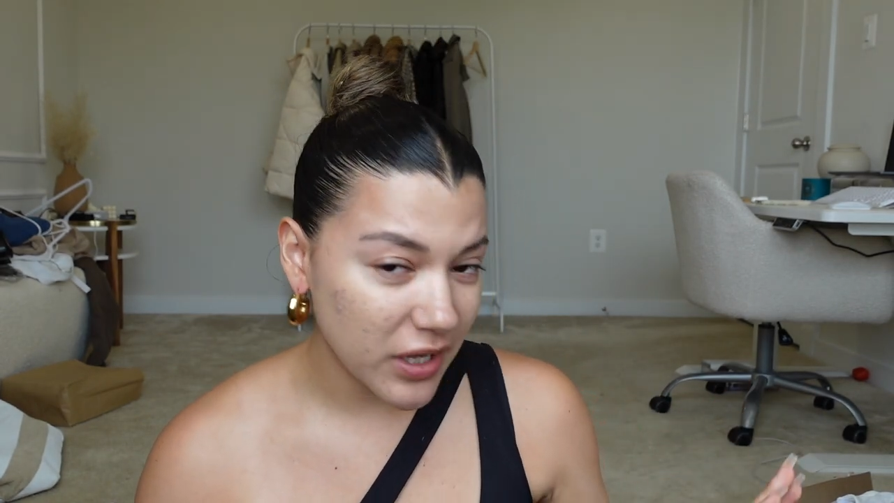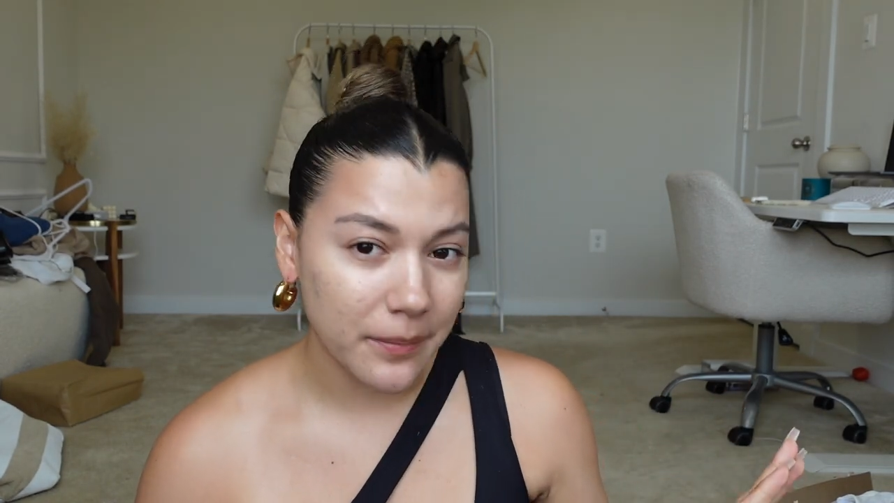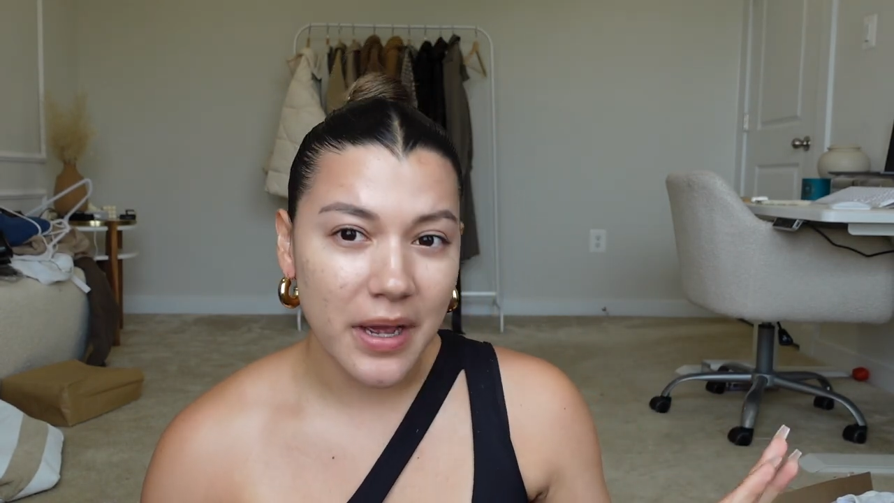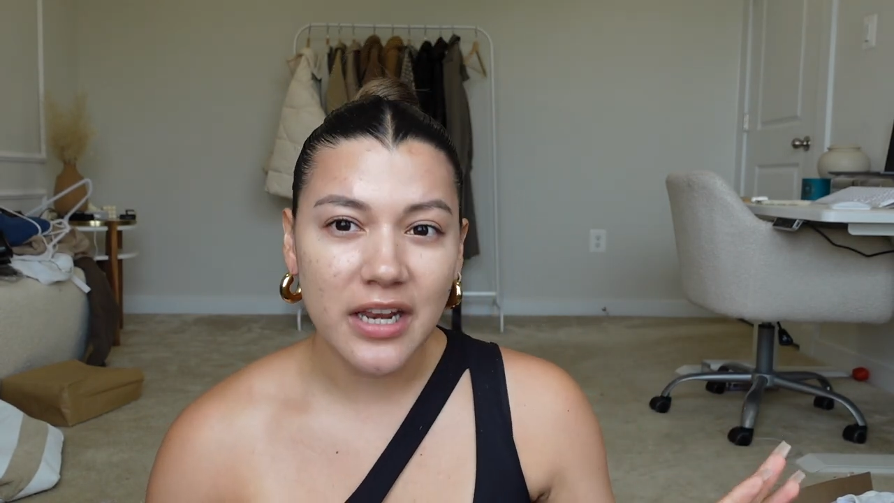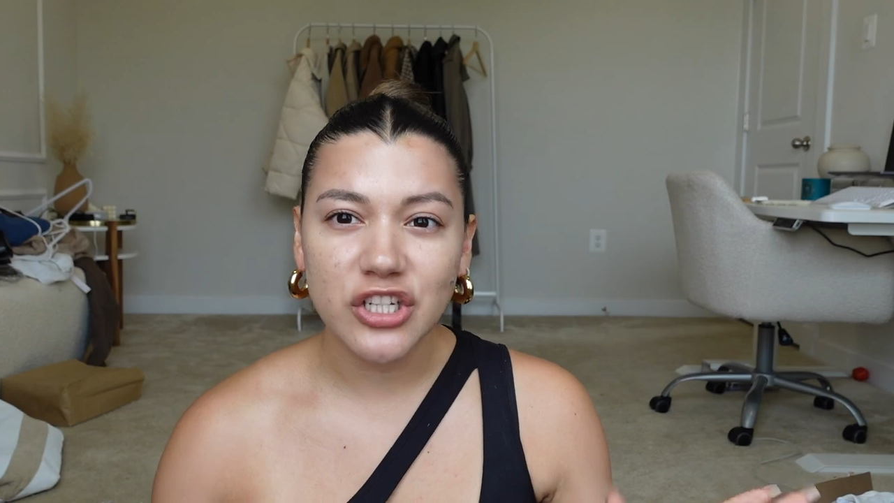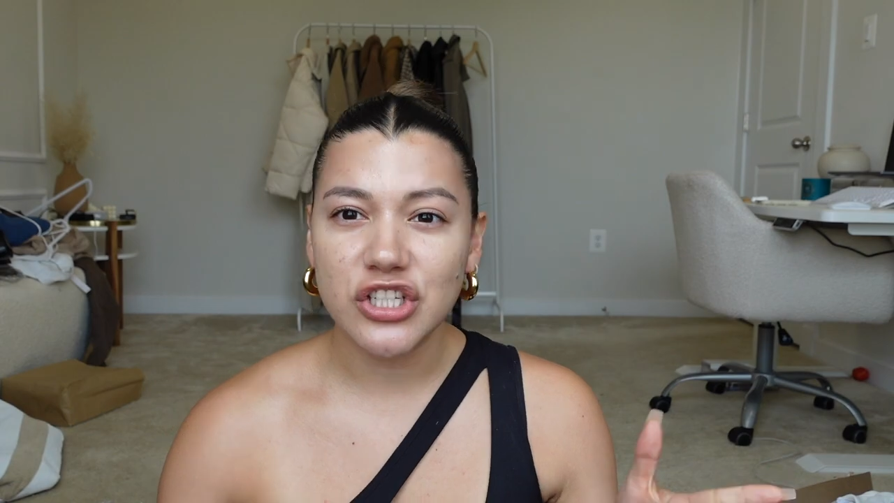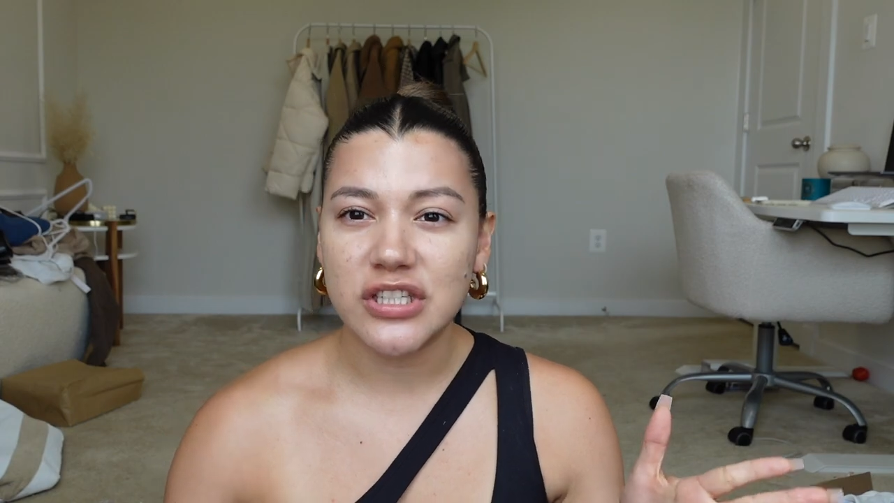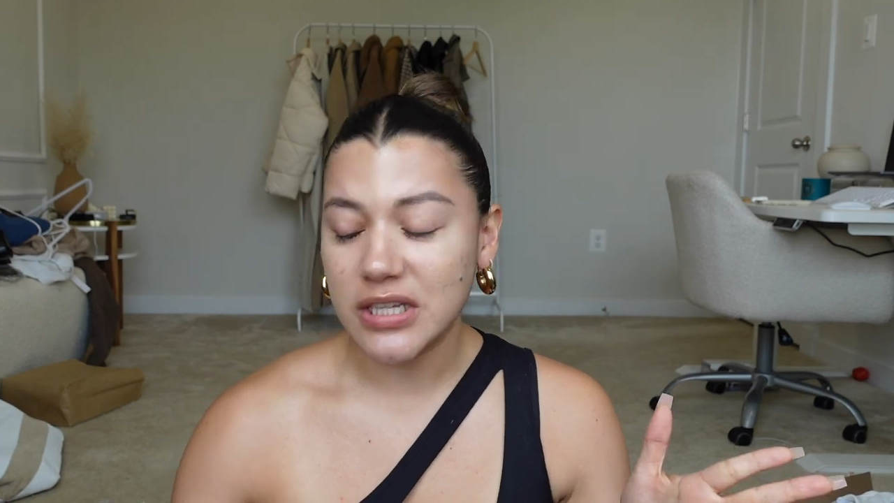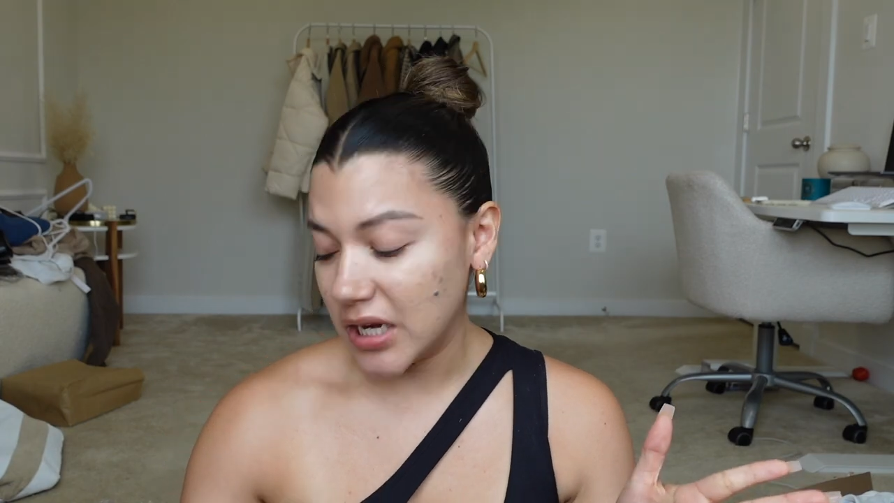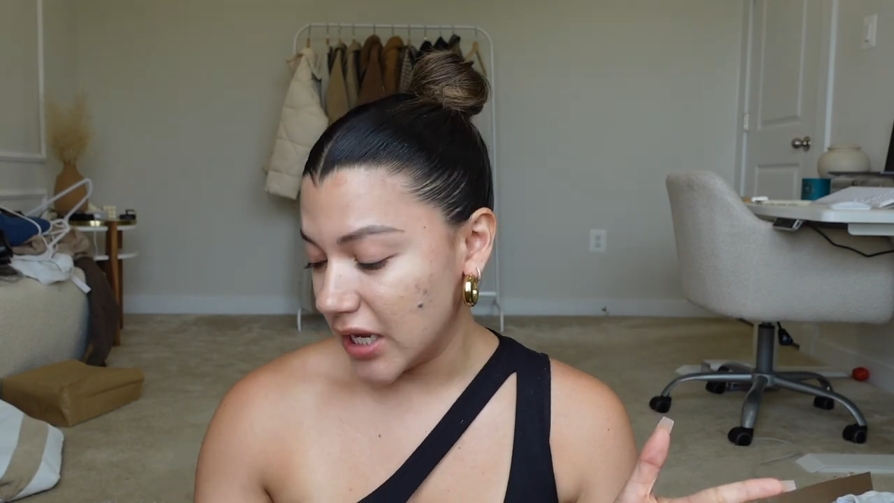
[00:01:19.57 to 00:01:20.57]
and I'm kind of
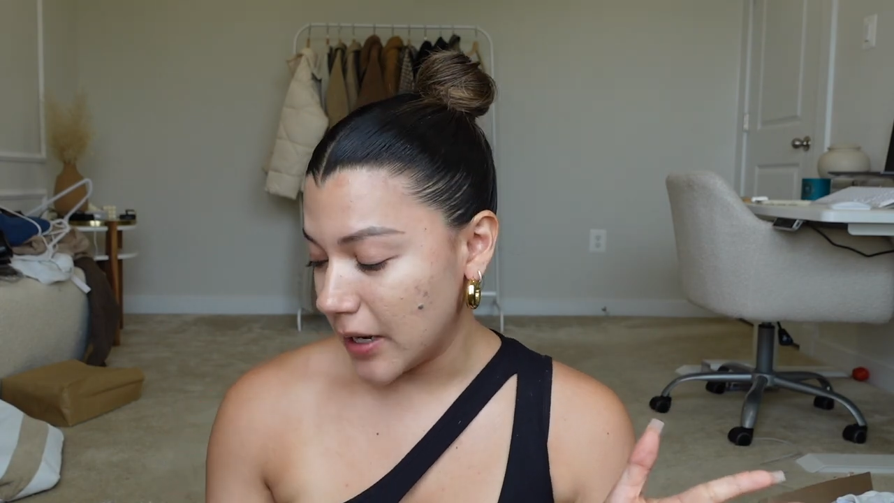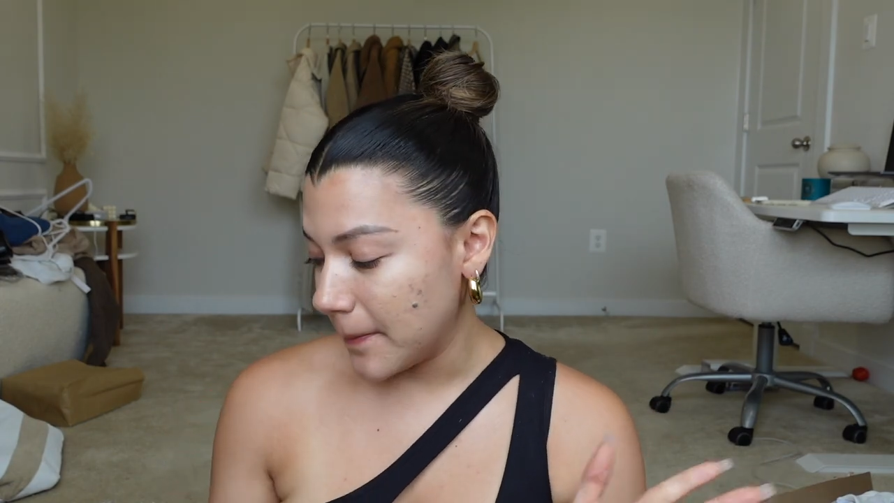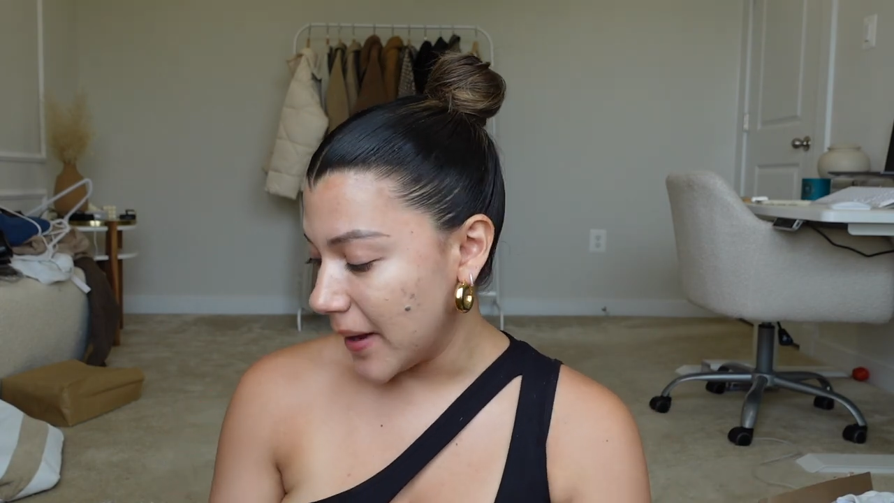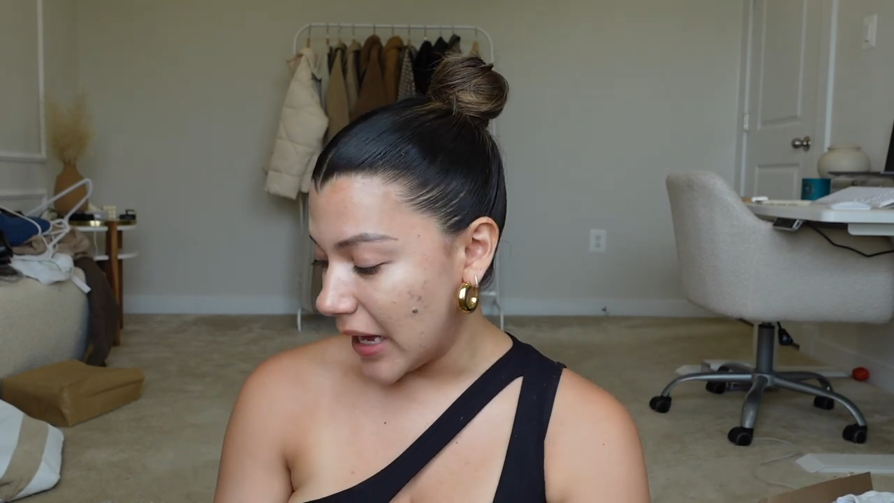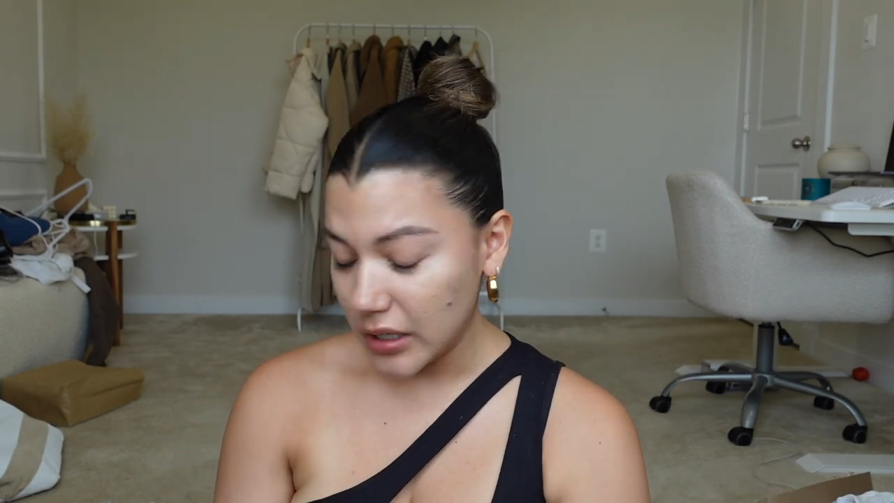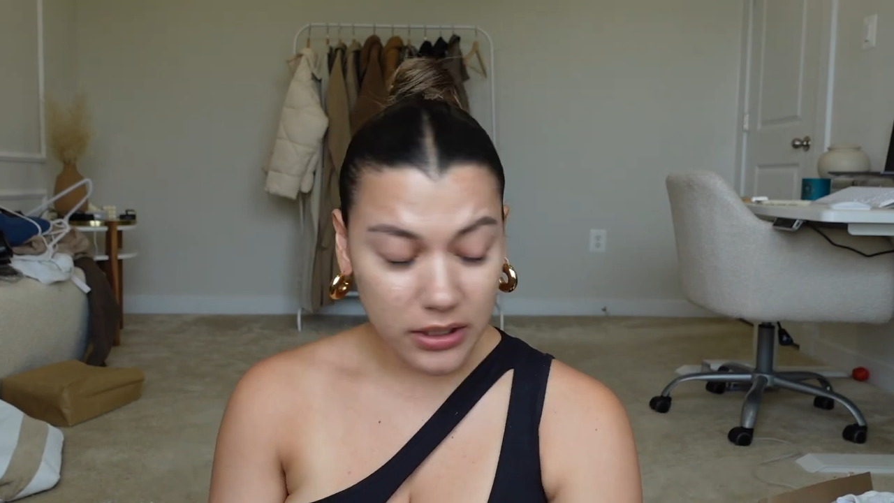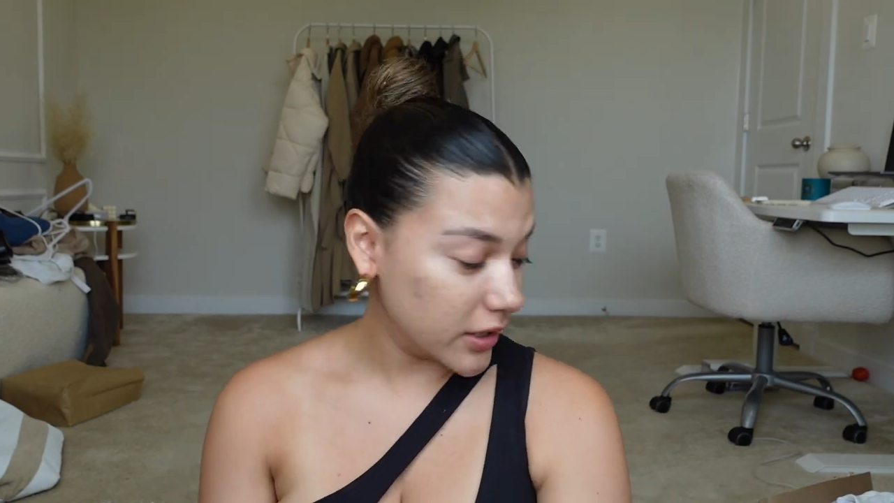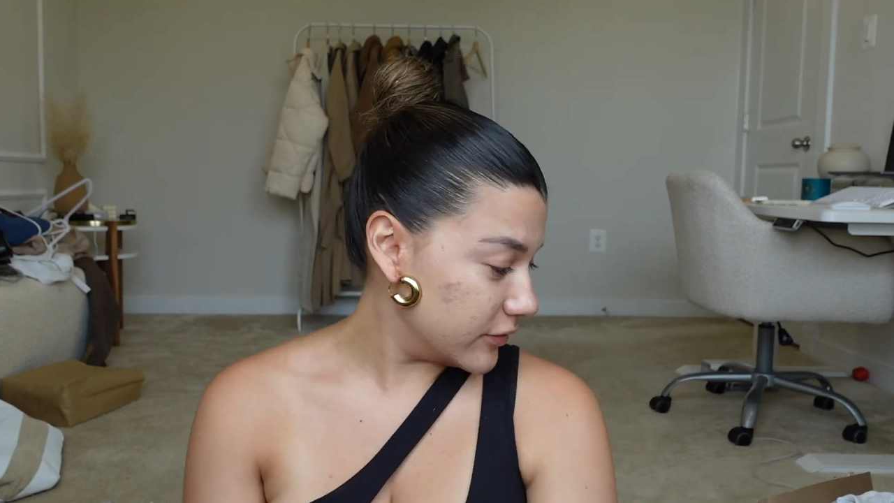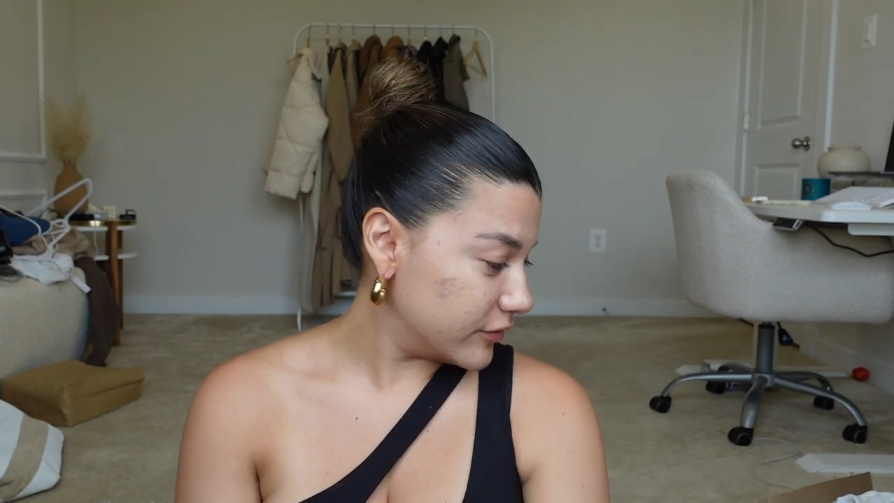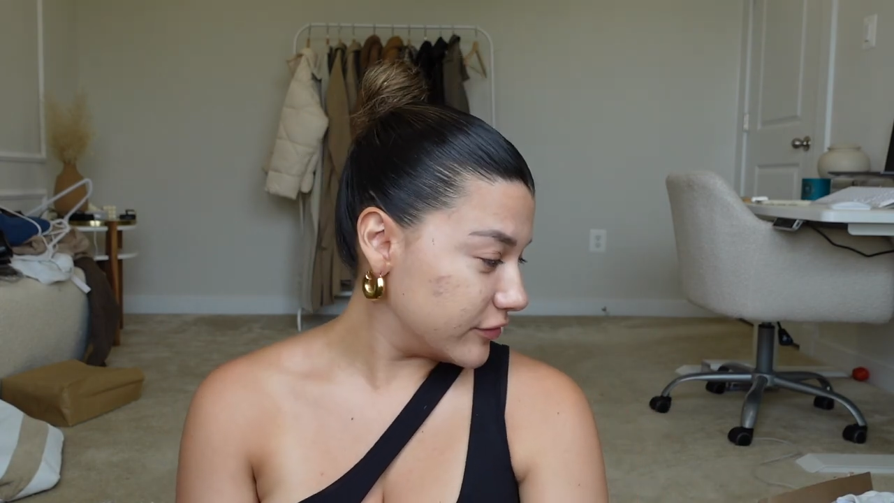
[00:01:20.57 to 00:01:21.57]
just sitting in a pile
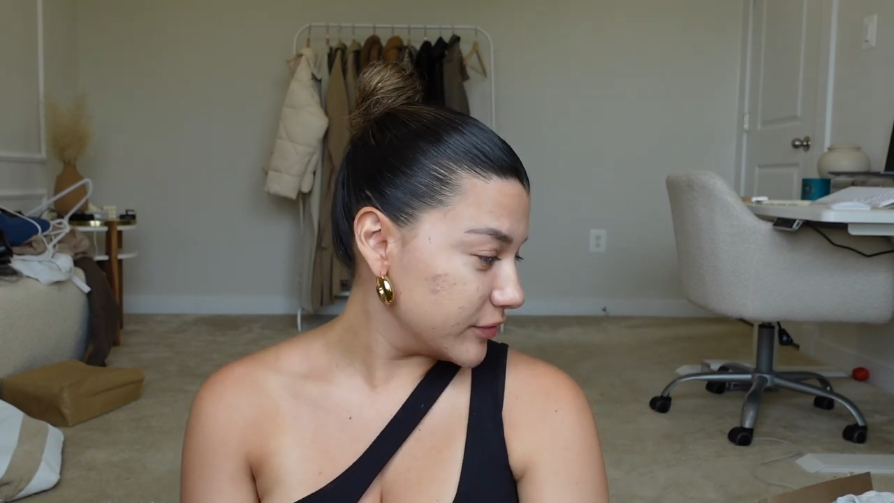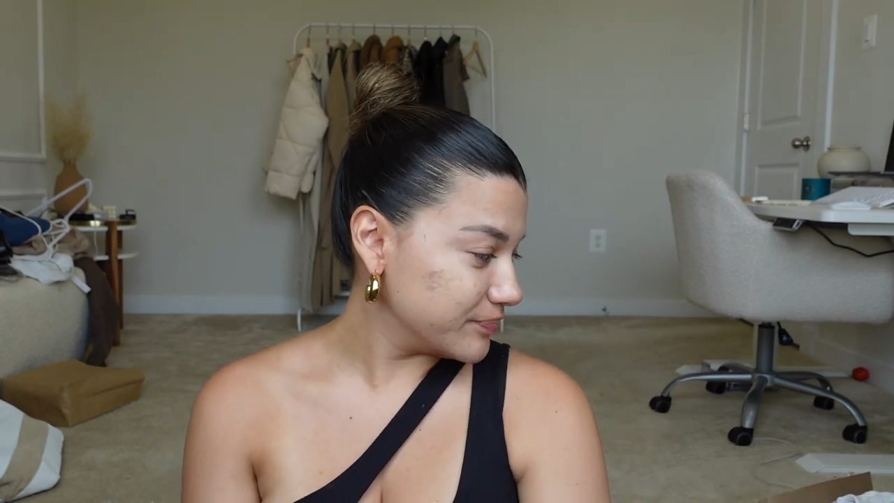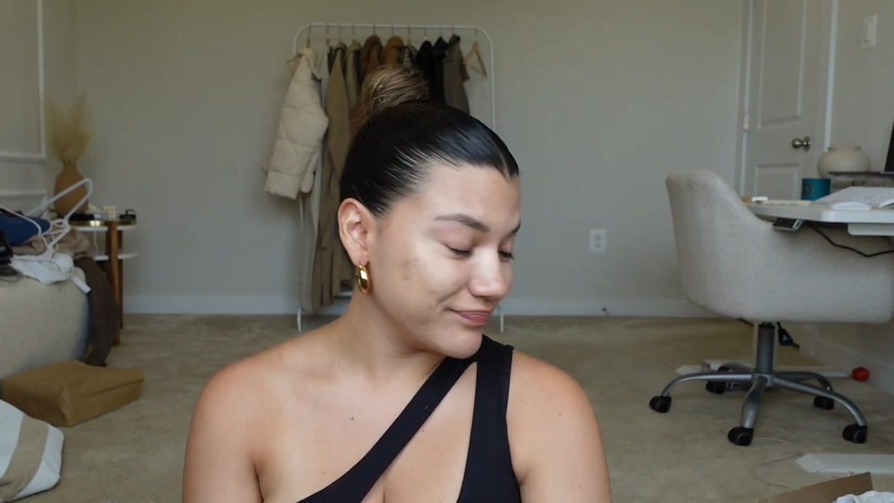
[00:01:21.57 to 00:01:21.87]
of